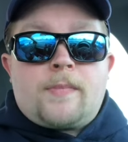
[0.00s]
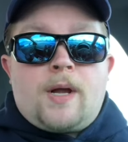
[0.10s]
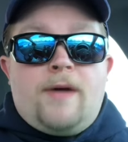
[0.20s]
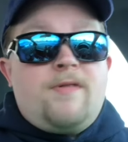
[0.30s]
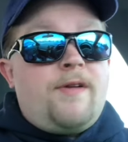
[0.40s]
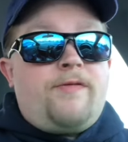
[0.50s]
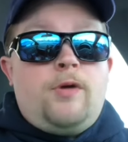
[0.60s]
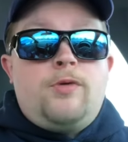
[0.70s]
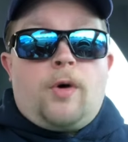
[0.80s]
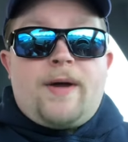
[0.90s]
even if
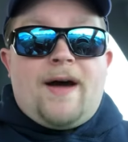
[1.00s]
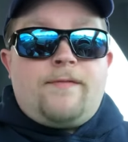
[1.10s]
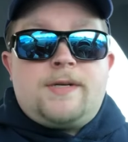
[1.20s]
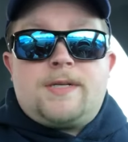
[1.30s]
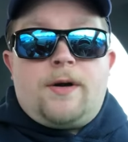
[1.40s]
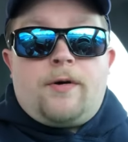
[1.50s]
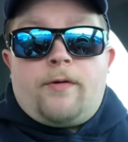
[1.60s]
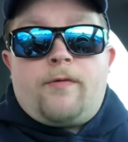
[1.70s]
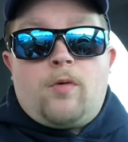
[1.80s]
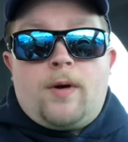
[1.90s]
you don't have this error
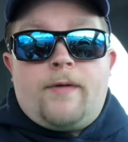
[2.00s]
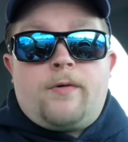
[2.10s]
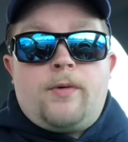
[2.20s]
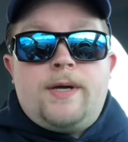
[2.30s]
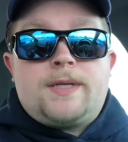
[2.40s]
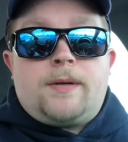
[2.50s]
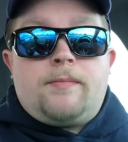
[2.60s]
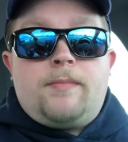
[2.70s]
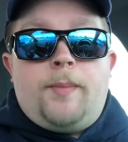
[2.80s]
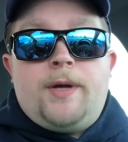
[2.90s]
for whatever reason,
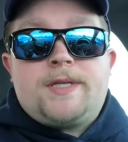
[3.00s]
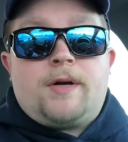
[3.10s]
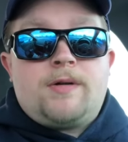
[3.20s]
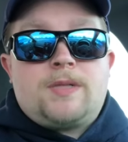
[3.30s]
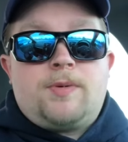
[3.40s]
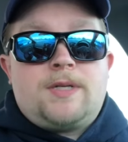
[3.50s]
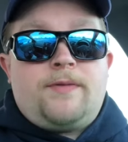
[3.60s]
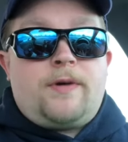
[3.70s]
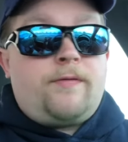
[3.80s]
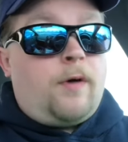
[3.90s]
maybe it's on a
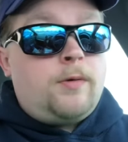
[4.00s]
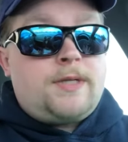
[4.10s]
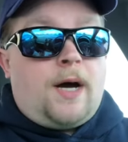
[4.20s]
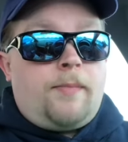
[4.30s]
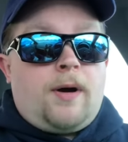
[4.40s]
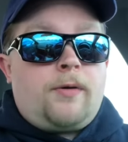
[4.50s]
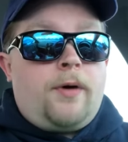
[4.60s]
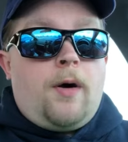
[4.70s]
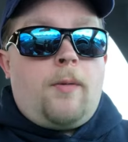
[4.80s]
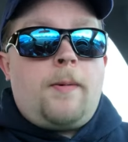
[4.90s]
specific phone type, I don't
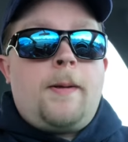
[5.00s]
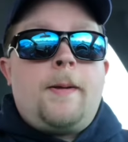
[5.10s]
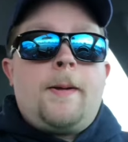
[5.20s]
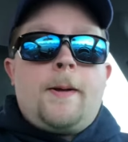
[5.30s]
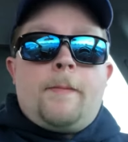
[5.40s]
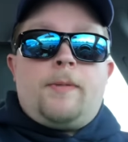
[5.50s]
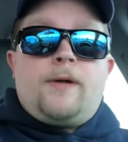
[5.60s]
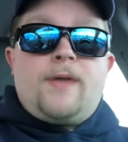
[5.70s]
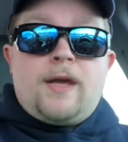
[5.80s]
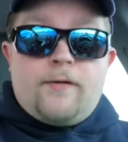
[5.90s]
know.
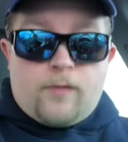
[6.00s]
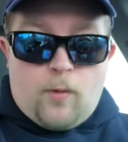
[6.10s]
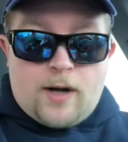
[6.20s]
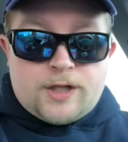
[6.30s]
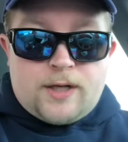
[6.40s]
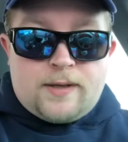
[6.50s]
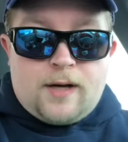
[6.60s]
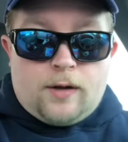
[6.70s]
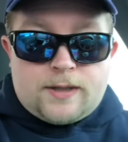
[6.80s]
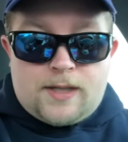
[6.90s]
But thank you for watching.
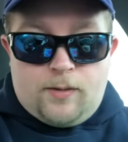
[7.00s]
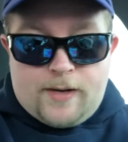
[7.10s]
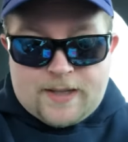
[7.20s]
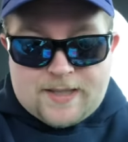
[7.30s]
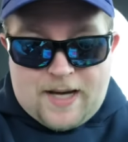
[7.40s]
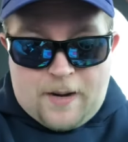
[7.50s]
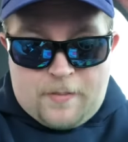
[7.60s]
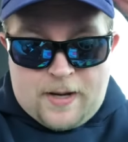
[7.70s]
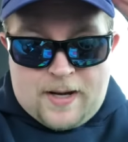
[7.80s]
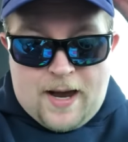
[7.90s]
I'll see you next time
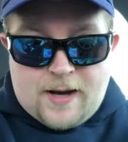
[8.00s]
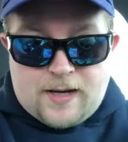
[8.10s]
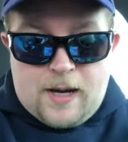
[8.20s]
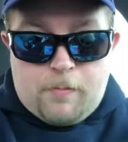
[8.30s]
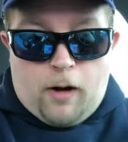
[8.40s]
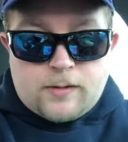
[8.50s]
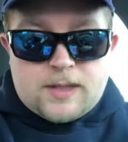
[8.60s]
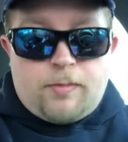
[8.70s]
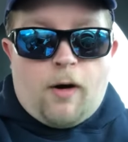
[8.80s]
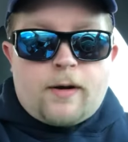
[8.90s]
and keep on
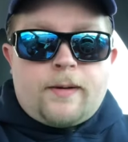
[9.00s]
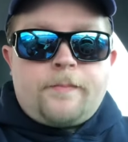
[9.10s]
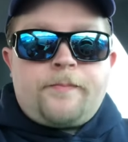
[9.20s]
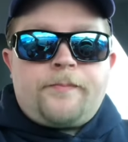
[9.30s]
sparking.